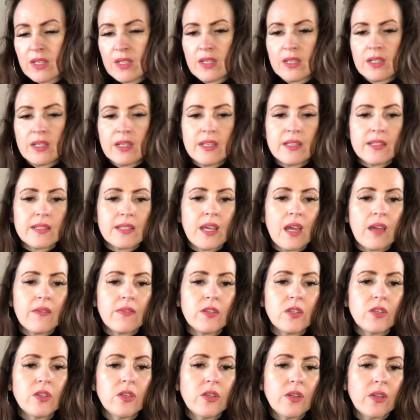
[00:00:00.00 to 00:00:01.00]
Let's have a
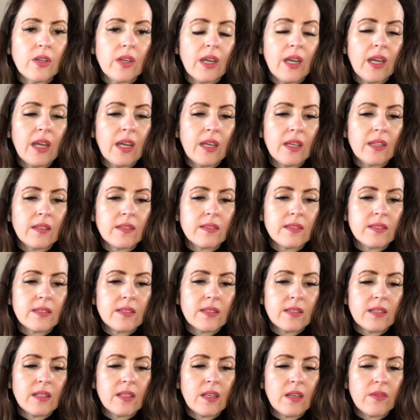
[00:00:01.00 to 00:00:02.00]
look at
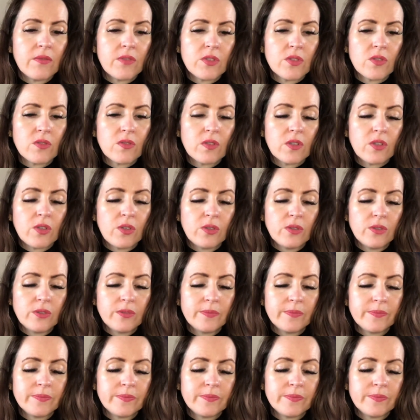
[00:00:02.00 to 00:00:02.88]
the Lover's Oracle.